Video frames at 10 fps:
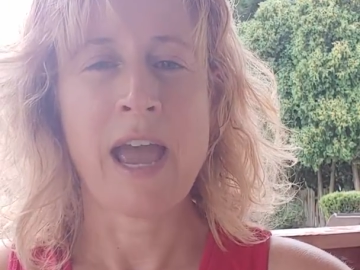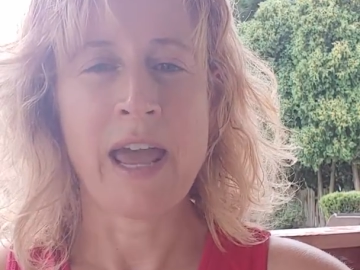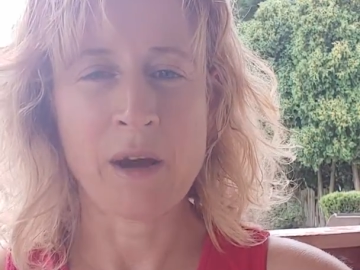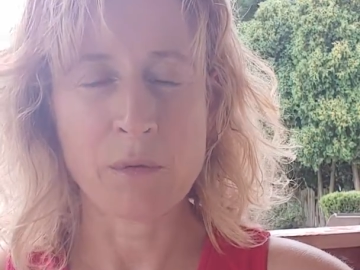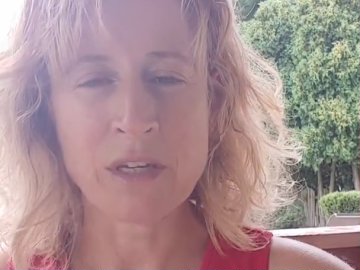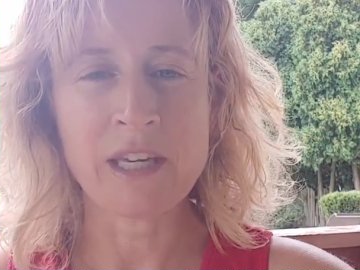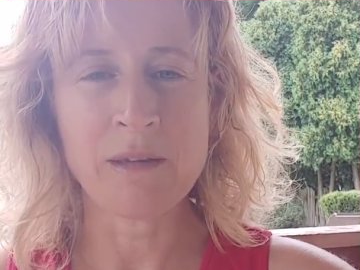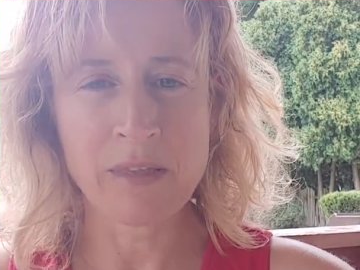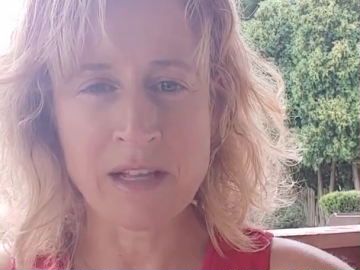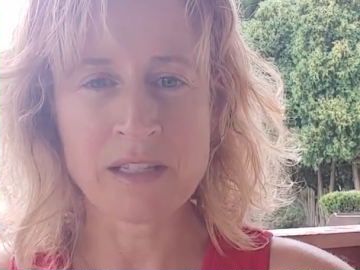And I will
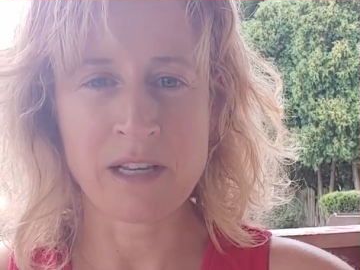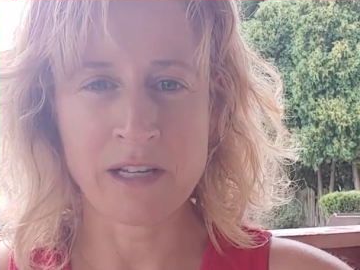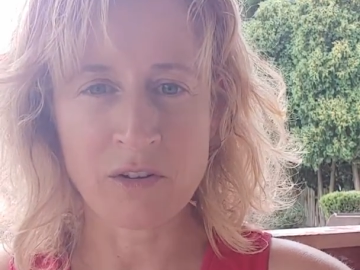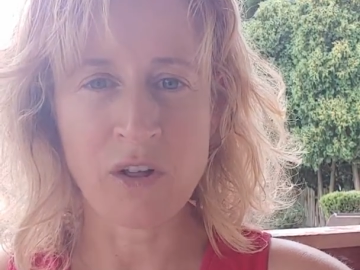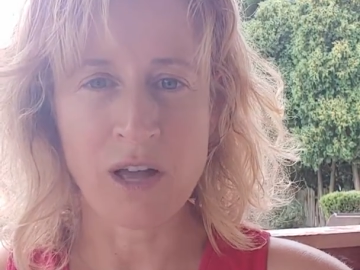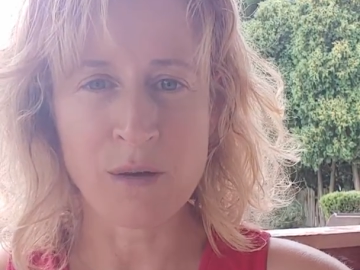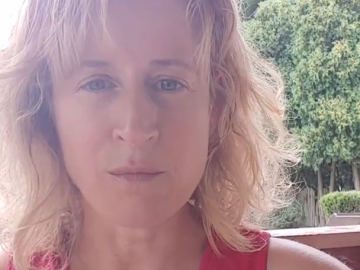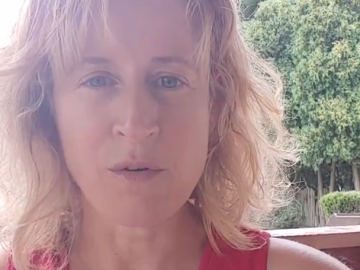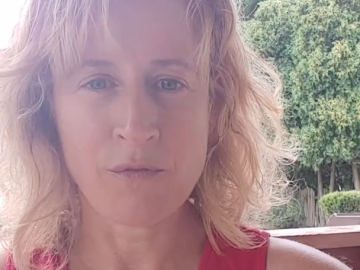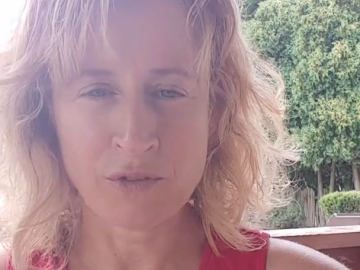keep that cycle
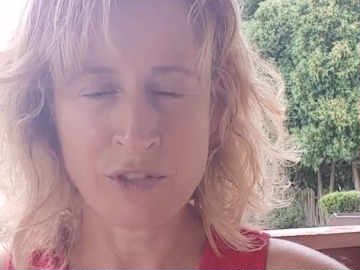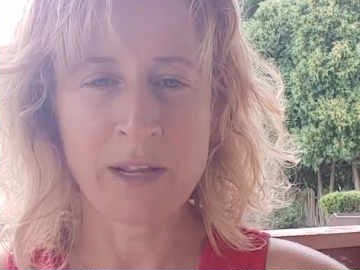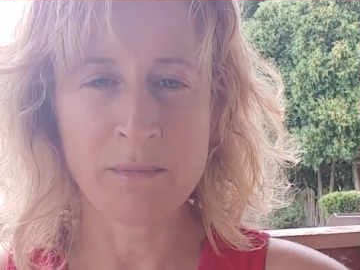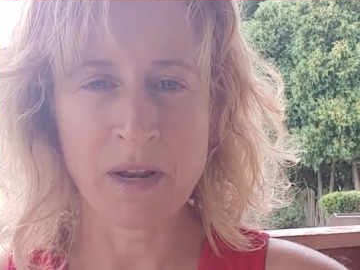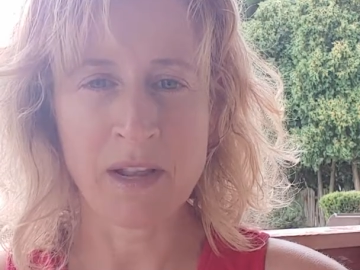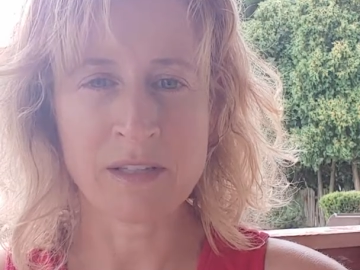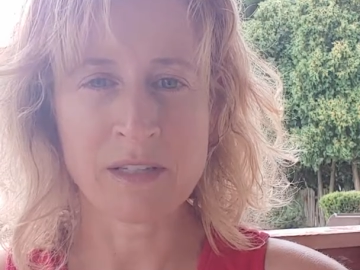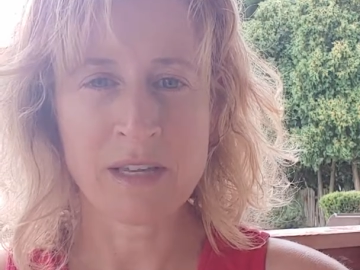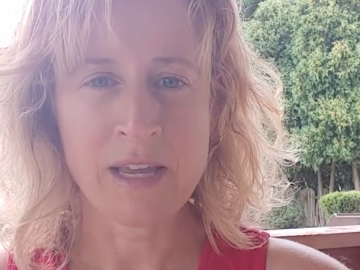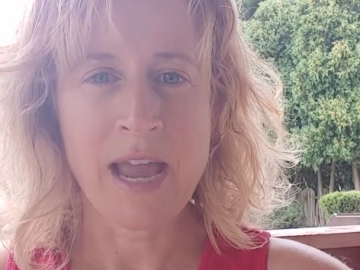up for 10
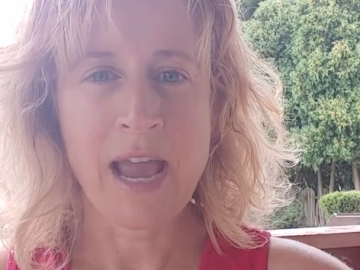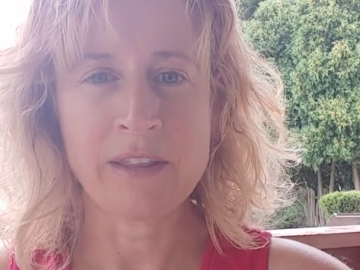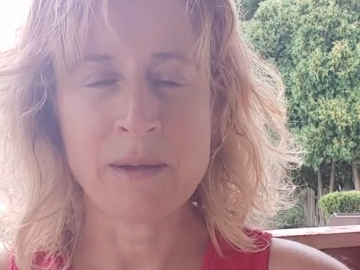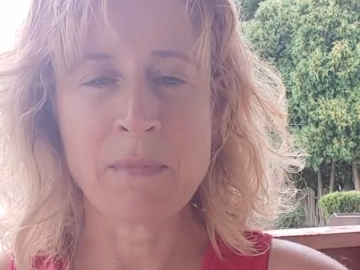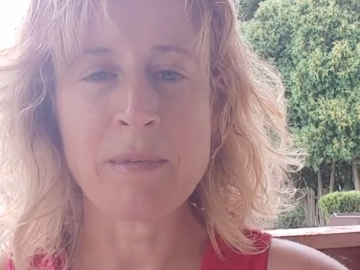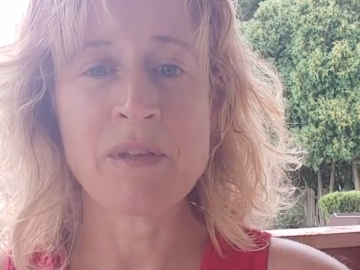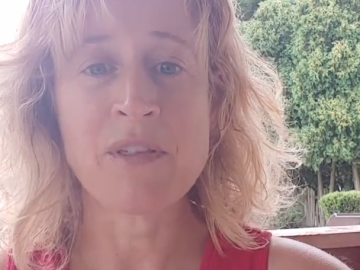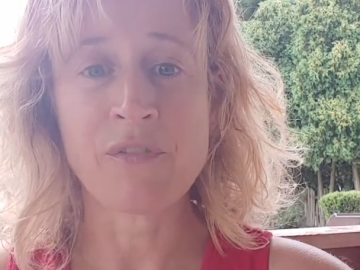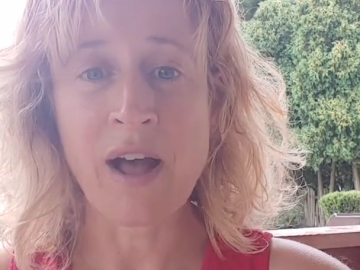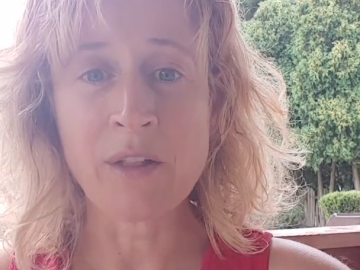minutes. And then maybe
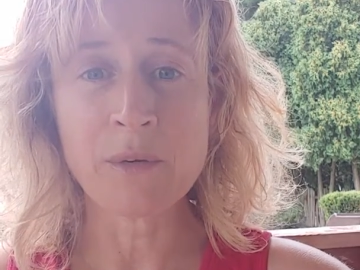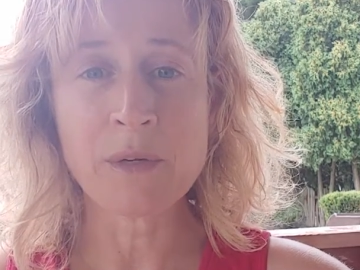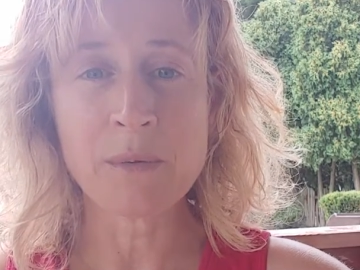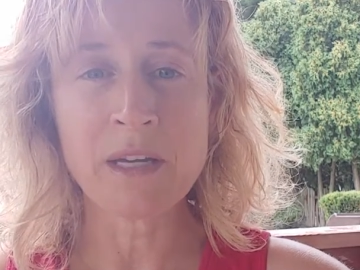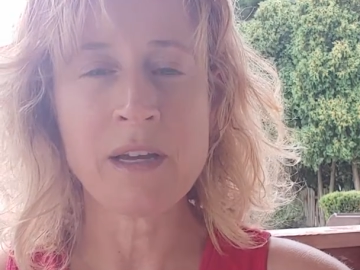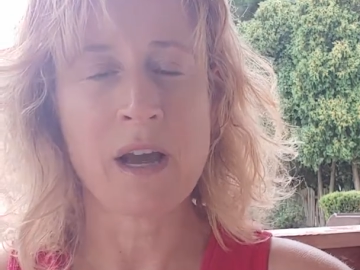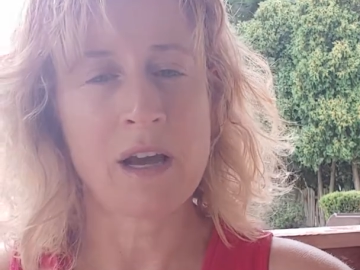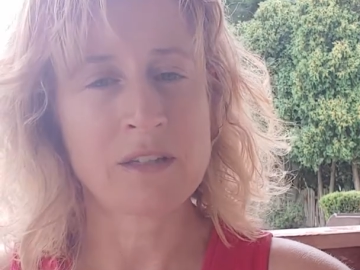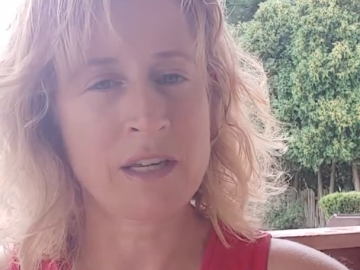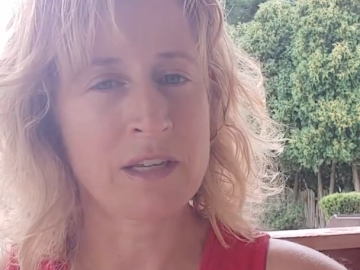the following week,
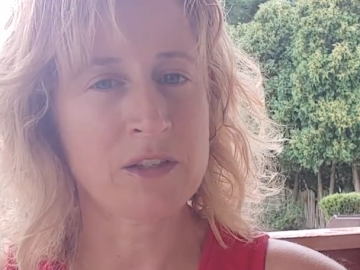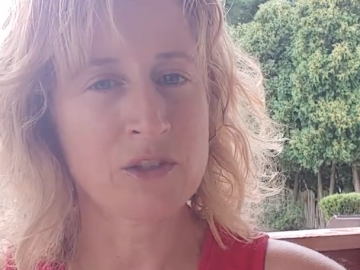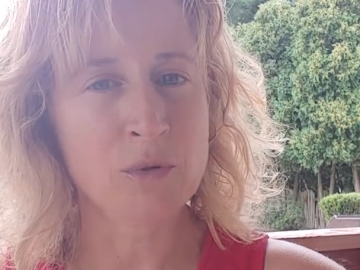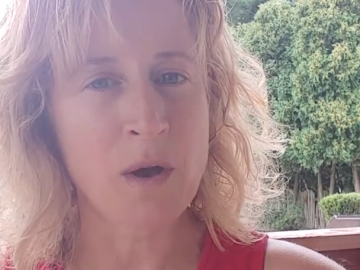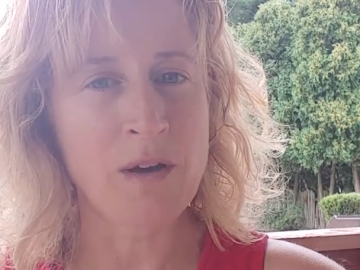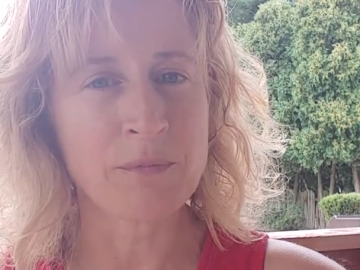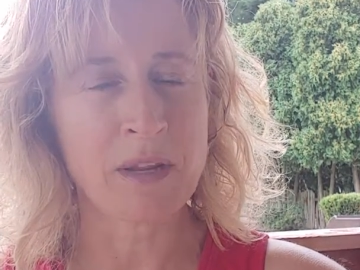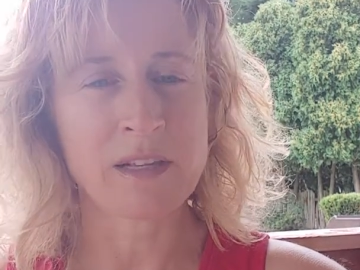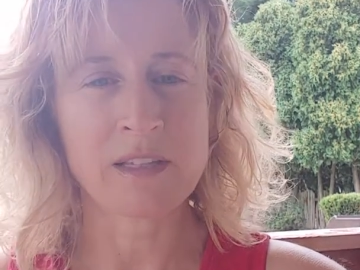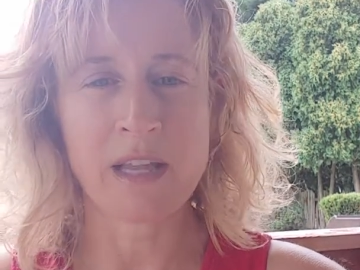I'll take it to 12
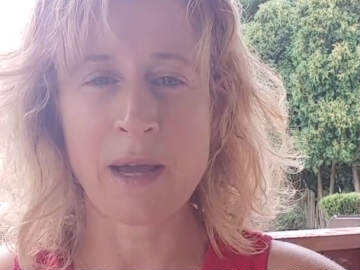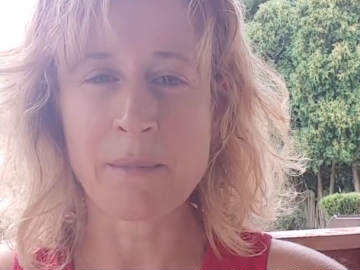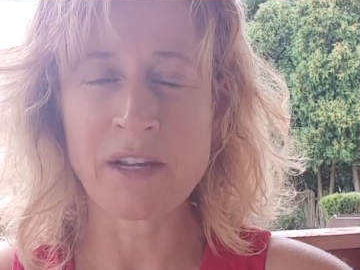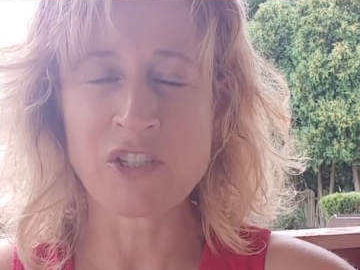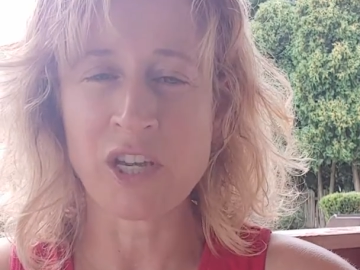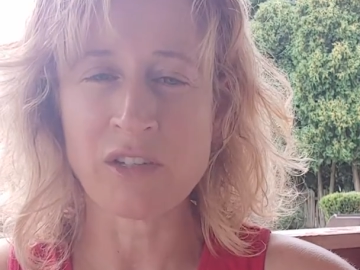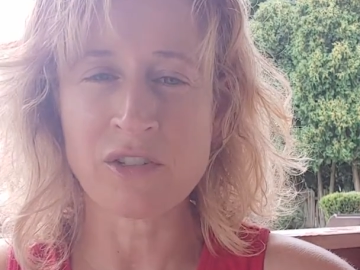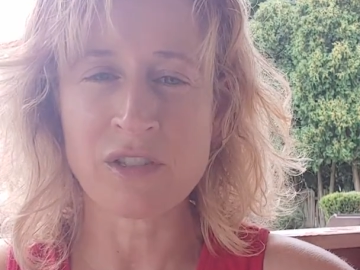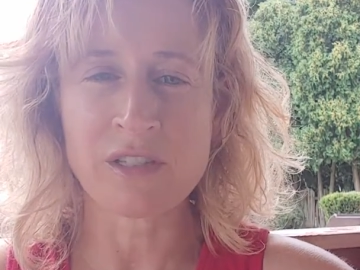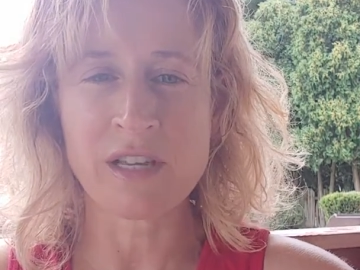minutes and I might
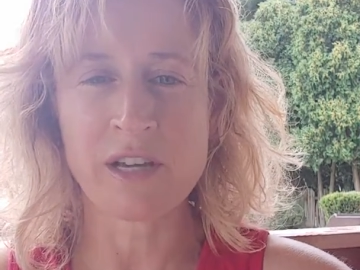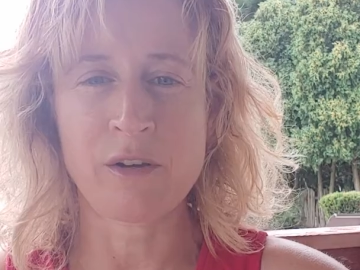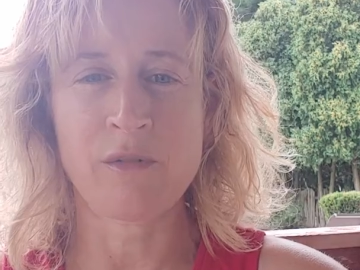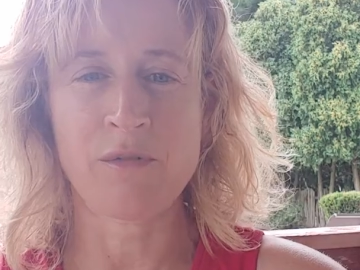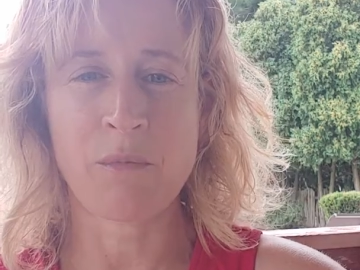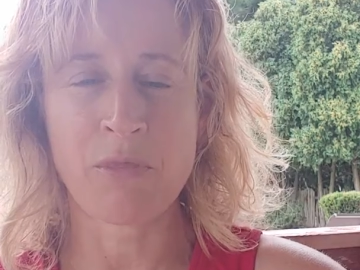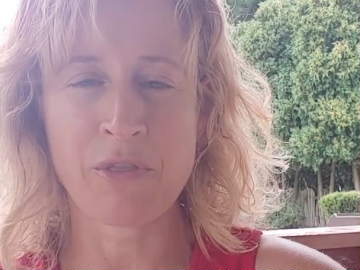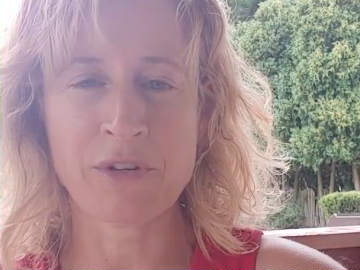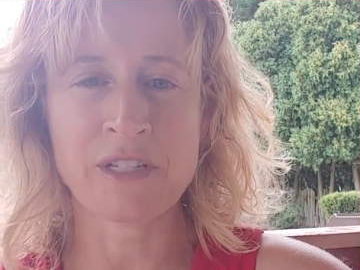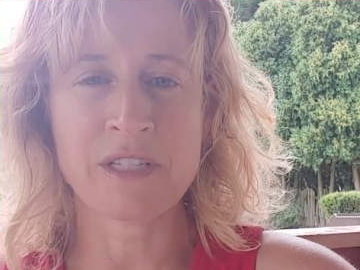change the cycle from
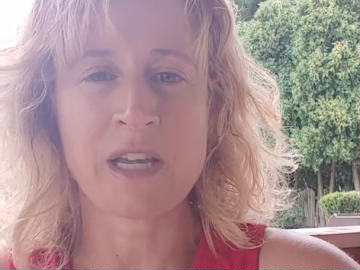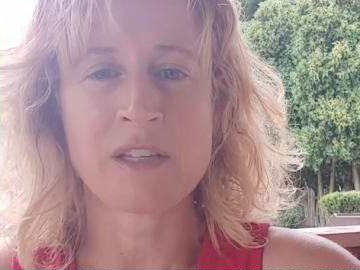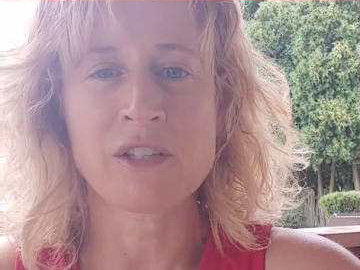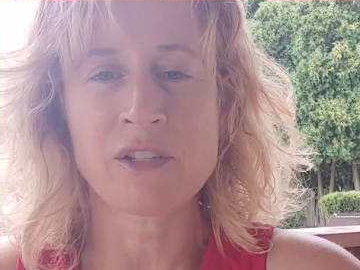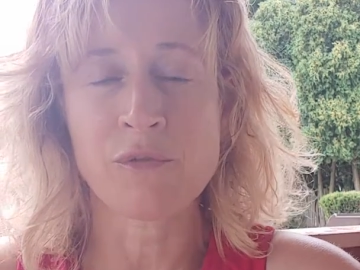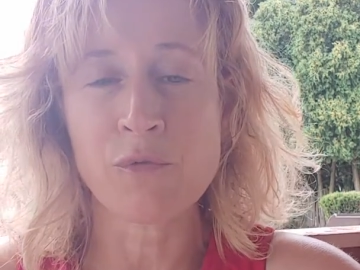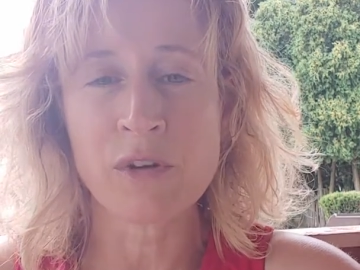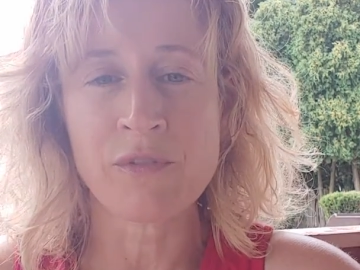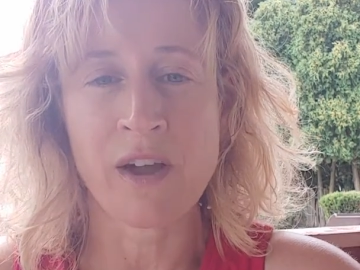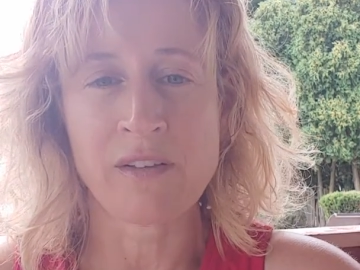30 seconds to
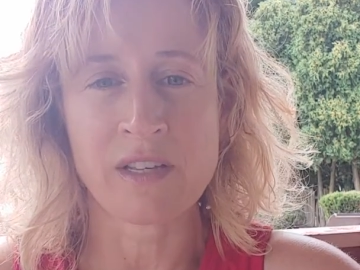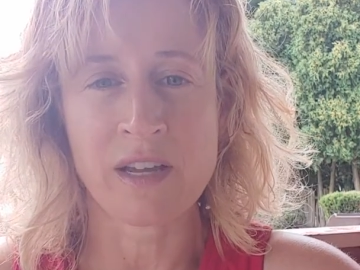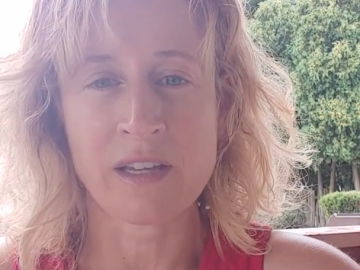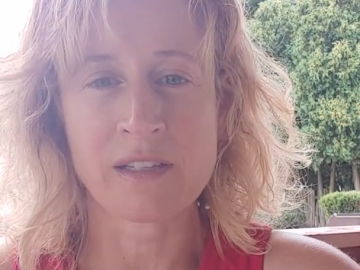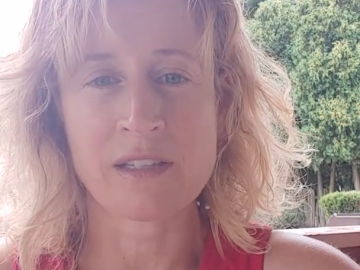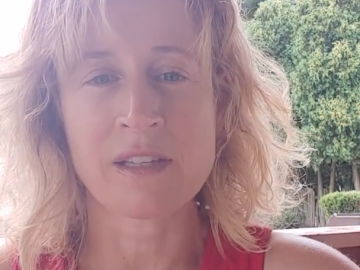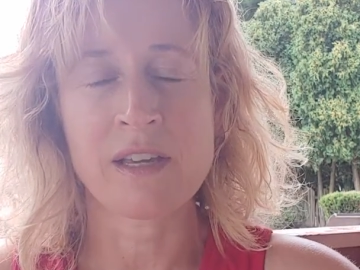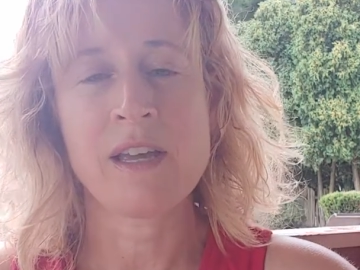45 seconds.